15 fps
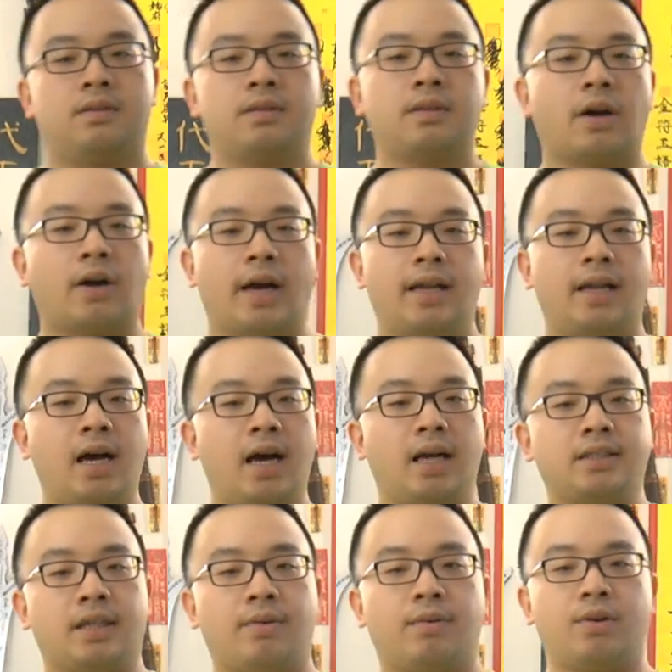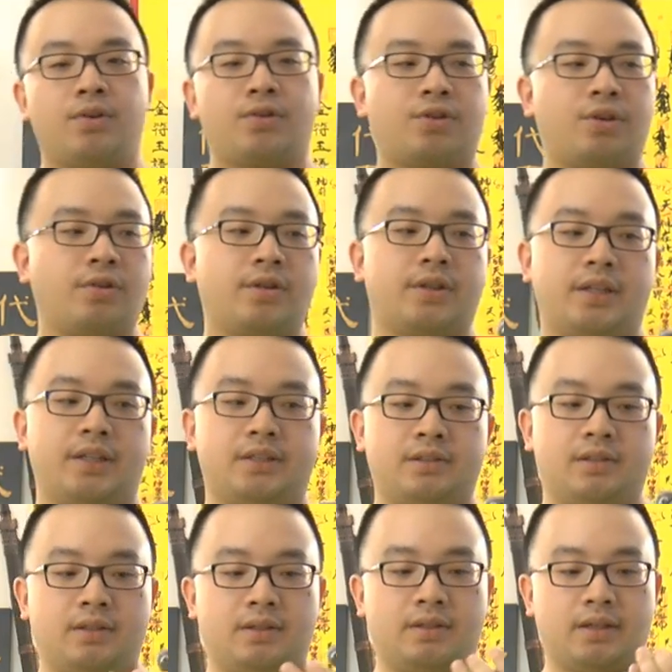Now at last, I want to show you
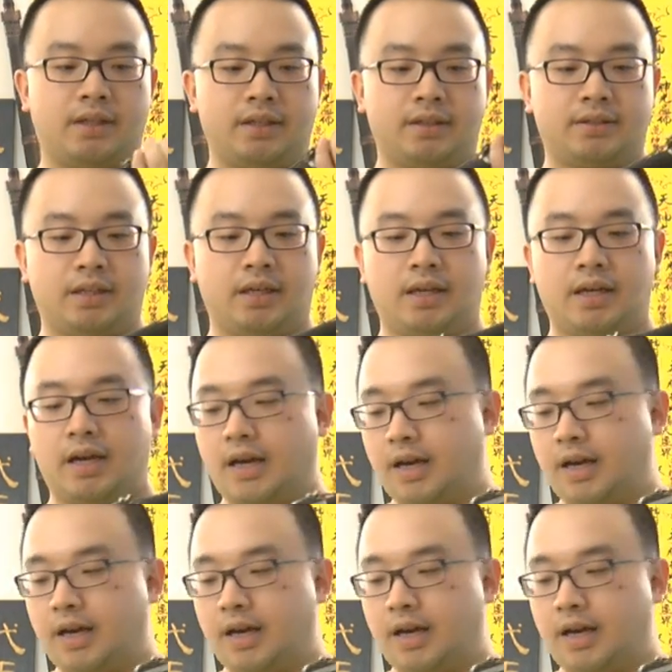this is the